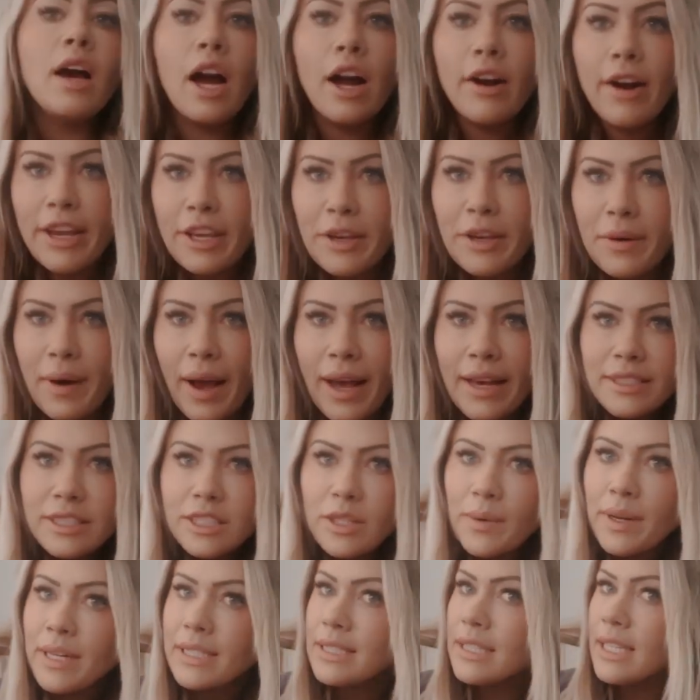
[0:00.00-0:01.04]
All right, you guys,
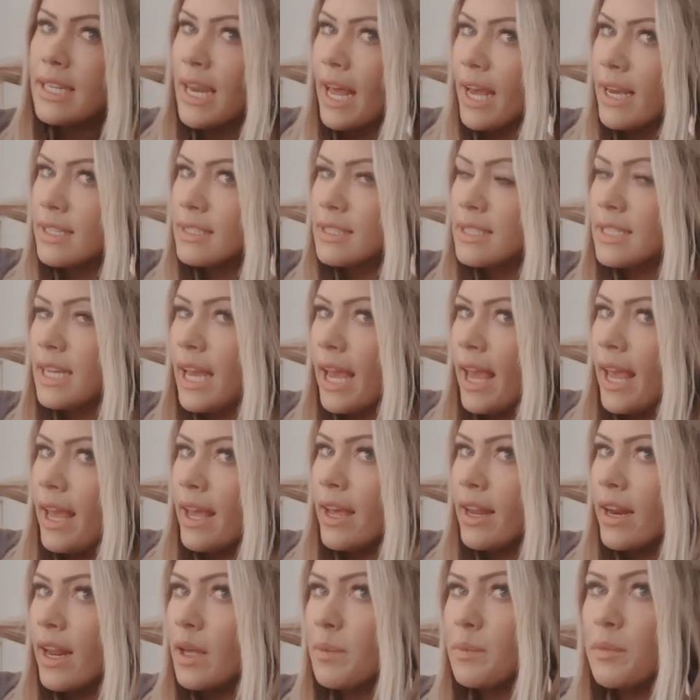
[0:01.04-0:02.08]
so it is the next day
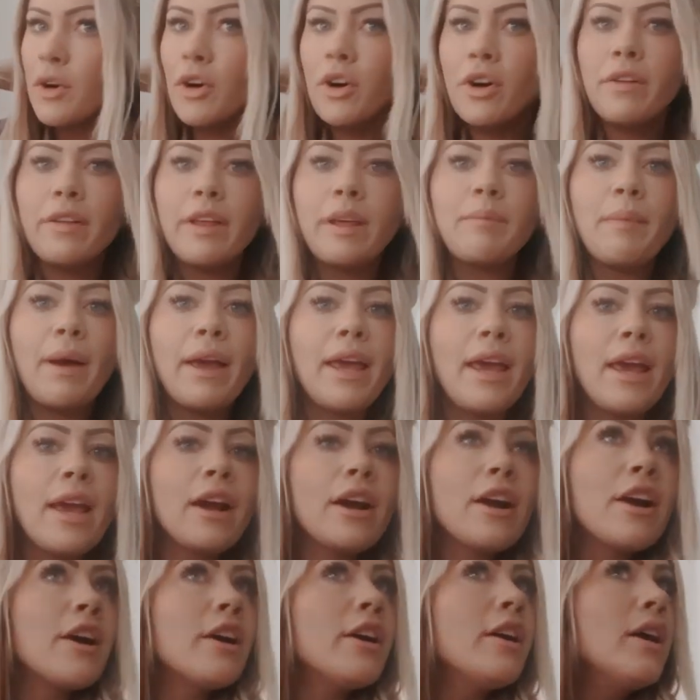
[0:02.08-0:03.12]
and I am curling my
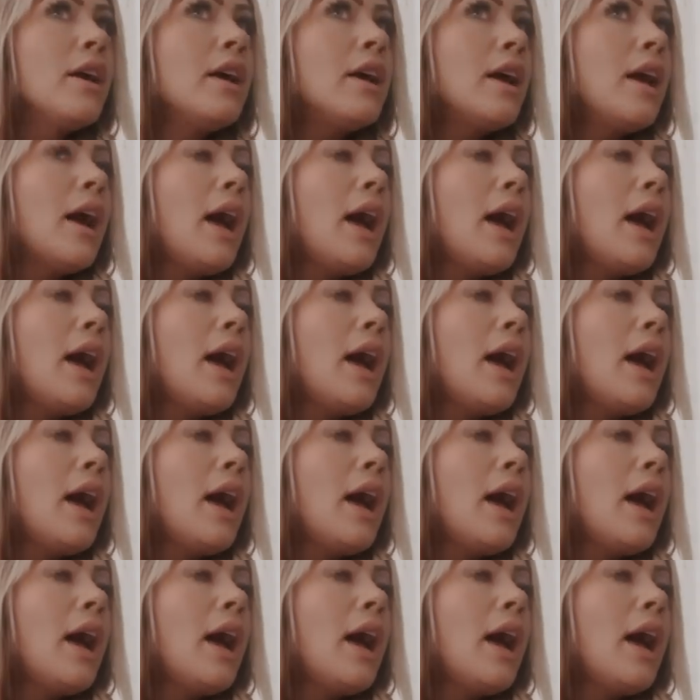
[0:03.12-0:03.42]
hair.